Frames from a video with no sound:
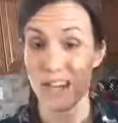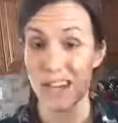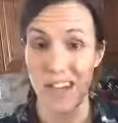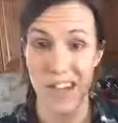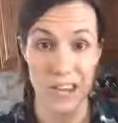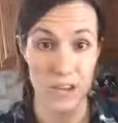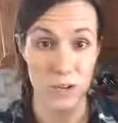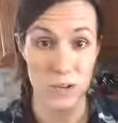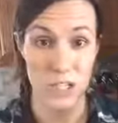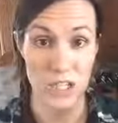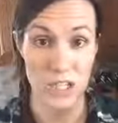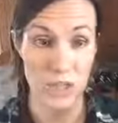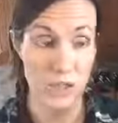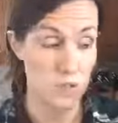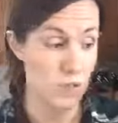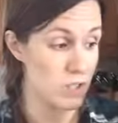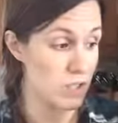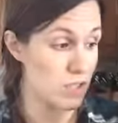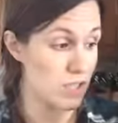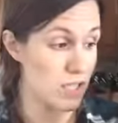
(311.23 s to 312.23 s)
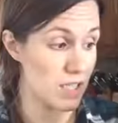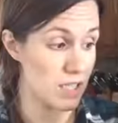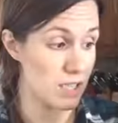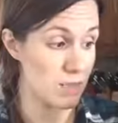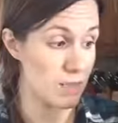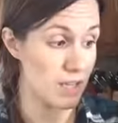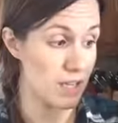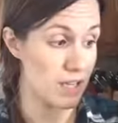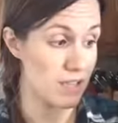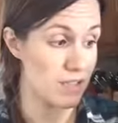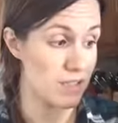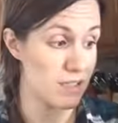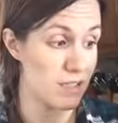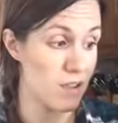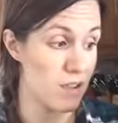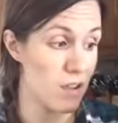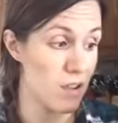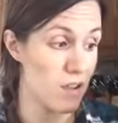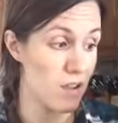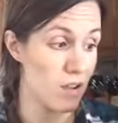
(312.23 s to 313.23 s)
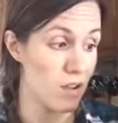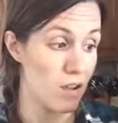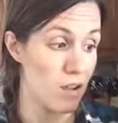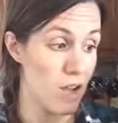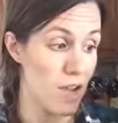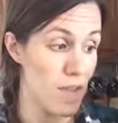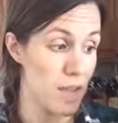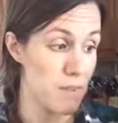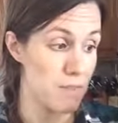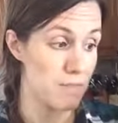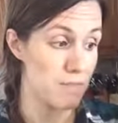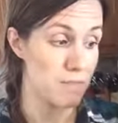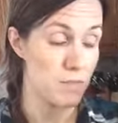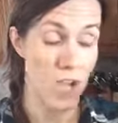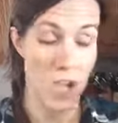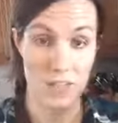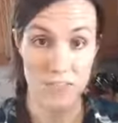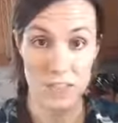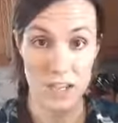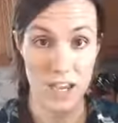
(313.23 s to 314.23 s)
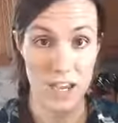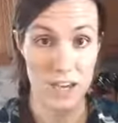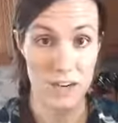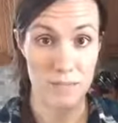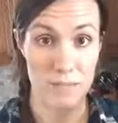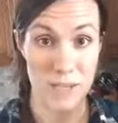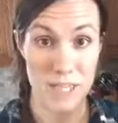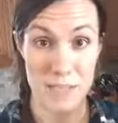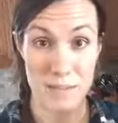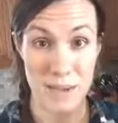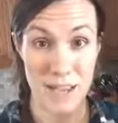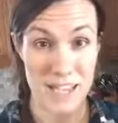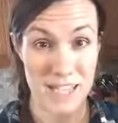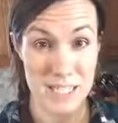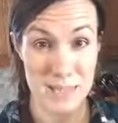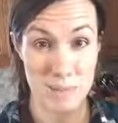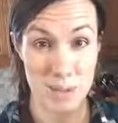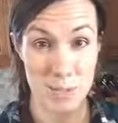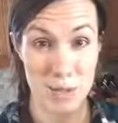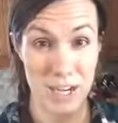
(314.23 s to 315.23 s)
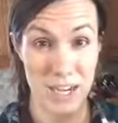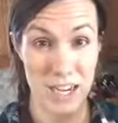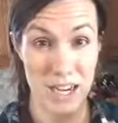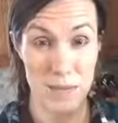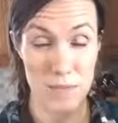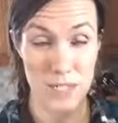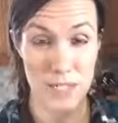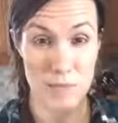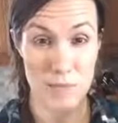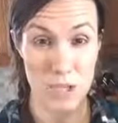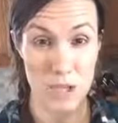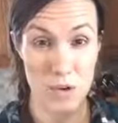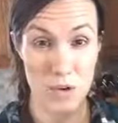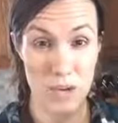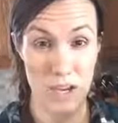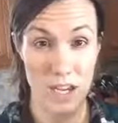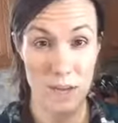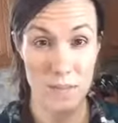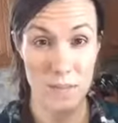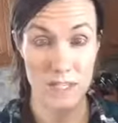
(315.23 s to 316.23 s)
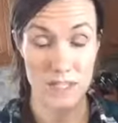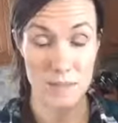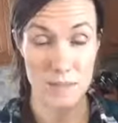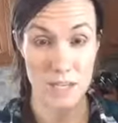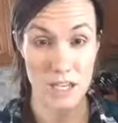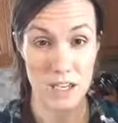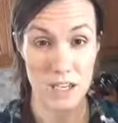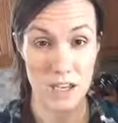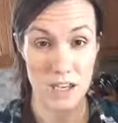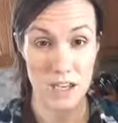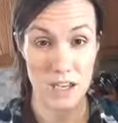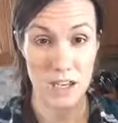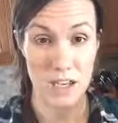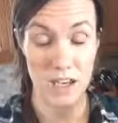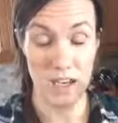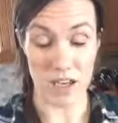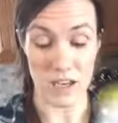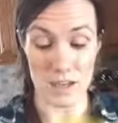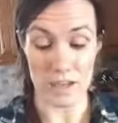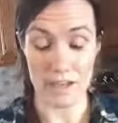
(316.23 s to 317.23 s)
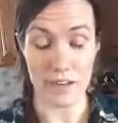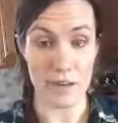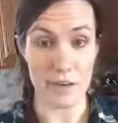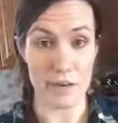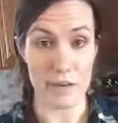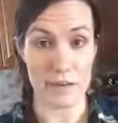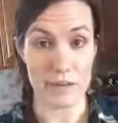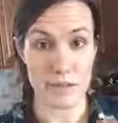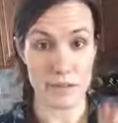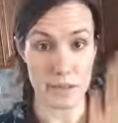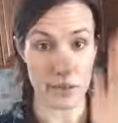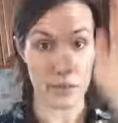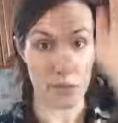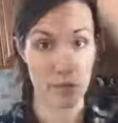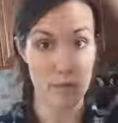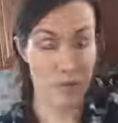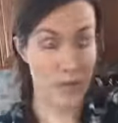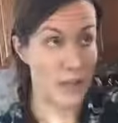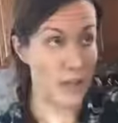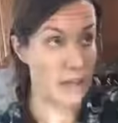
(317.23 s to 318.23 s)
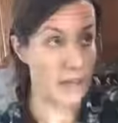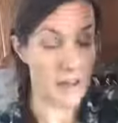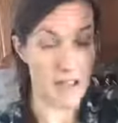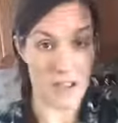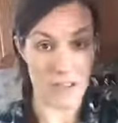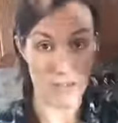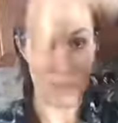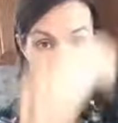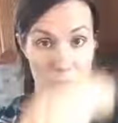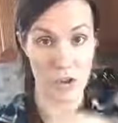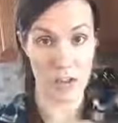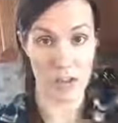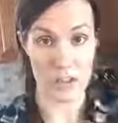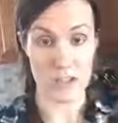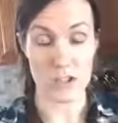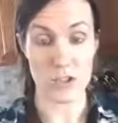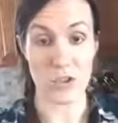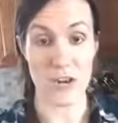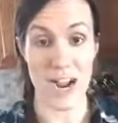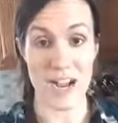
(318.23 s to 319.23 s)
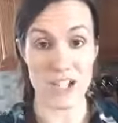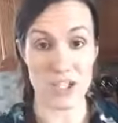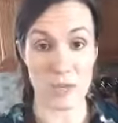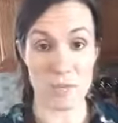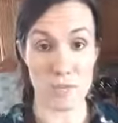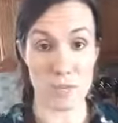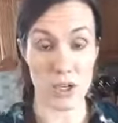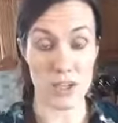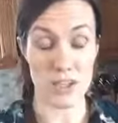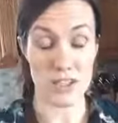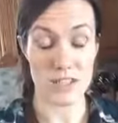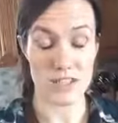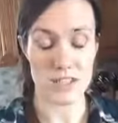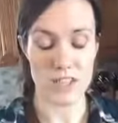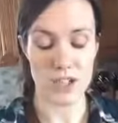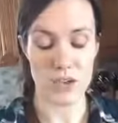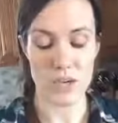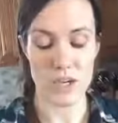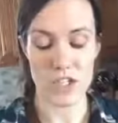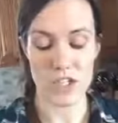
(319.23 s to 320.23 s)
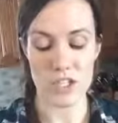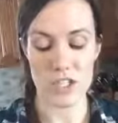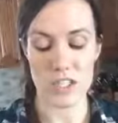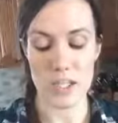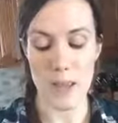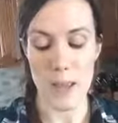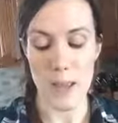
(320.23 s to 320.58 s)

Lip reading: I only use this because coffee kind of makes my eczema break out, makes me annoying, makes me, have one of these crash and burn situations.